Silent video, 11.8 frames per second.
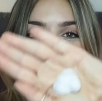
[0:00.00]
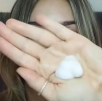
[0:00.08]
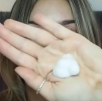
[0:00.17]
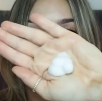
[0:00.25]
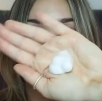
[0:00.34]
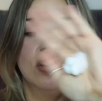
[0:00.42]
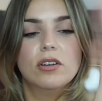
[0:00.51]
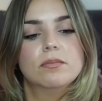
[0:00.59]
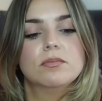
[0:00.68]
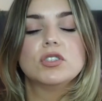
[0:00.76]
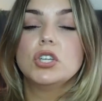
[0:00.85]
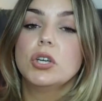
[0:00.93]
has
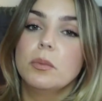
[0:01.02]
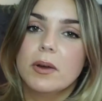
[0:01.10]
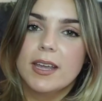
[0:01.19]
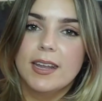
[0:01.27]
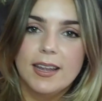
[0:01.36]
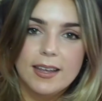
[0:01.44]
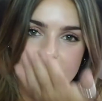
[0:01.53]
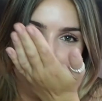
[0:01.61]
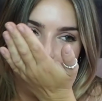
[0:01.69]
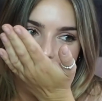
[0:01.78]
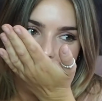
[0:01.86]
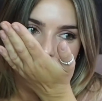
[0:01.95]
got turmeric in it.
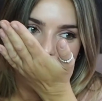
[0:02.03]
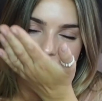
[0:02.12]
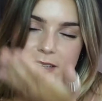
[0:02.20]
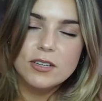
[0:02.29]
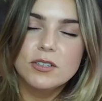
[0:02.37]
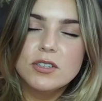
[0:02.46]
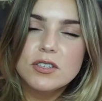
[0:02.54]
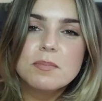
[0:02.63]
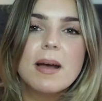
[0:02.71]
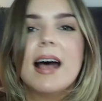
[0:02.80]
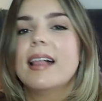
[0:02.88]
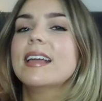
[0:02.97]
So to
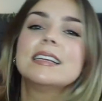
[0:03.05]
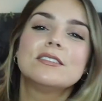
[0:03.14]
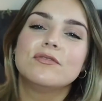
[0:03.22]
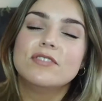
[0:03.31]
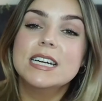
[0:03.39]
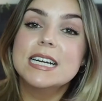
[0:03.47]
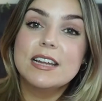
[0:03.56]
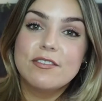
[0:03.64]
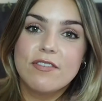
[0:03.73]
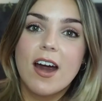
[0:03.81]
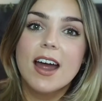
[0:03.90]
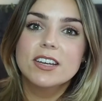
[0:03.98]
smell, it's really
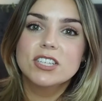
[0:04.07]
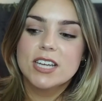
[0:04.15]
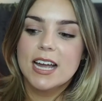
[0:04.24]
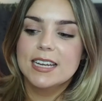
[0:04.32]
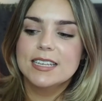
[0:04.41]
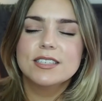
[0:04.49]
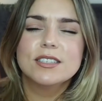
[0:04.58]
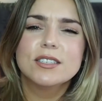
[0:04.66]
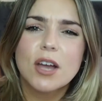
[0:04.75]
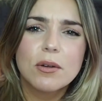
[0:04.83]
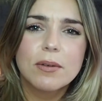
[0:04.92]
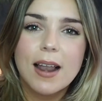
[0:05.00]
fresh and it's
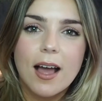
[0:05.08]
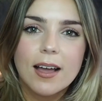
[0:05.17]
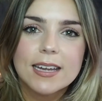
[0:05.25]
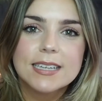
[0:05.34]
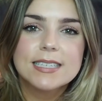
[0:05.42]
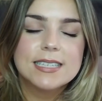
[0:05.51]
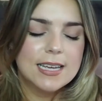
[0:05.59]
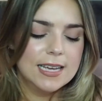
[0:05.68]
so light.